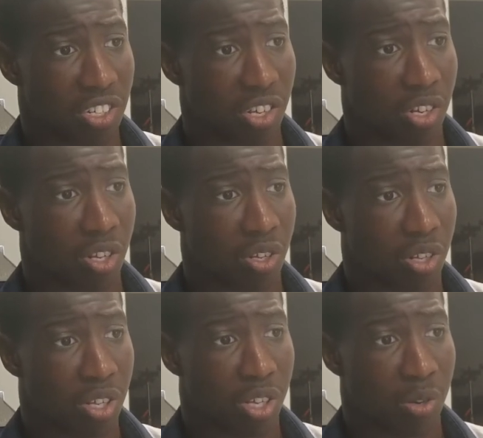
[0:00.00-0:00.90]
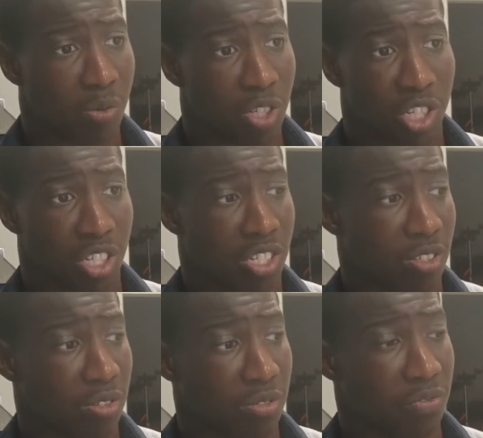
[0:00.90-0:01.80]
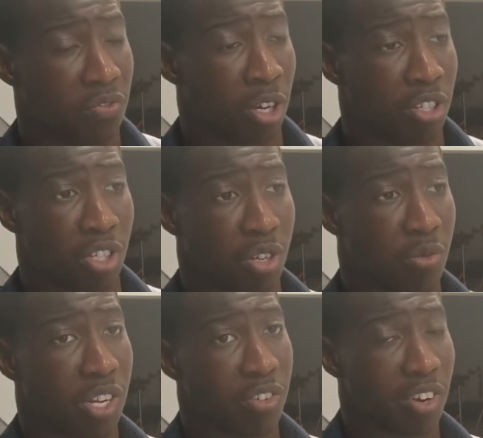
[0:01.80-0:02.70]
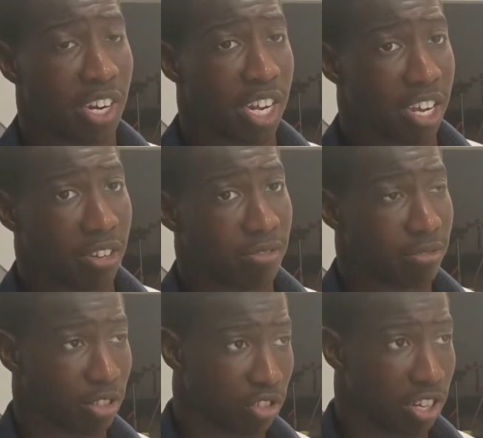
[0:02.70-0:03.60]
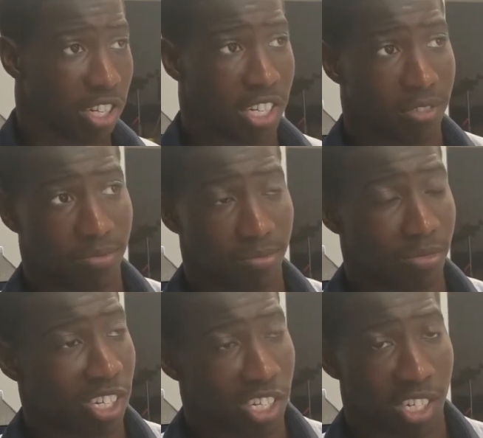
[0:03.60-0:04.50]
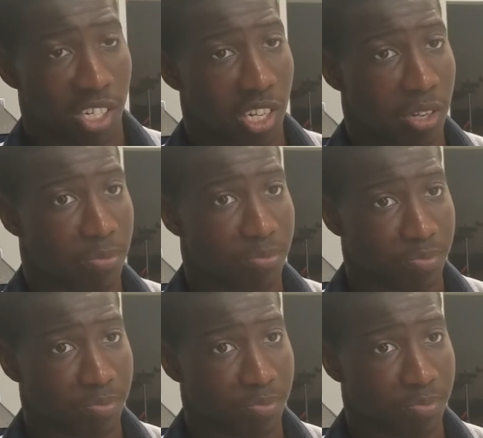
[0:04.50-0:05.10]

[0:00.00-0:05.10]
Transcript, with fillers: So we just focus on winning right now and trying to get this dub.